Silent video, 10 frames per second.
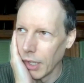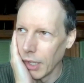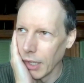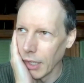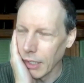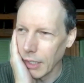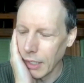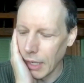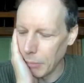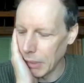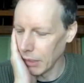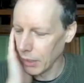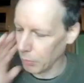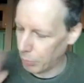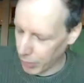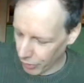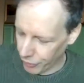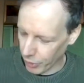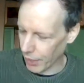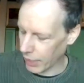got me a little
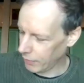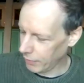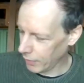billfold.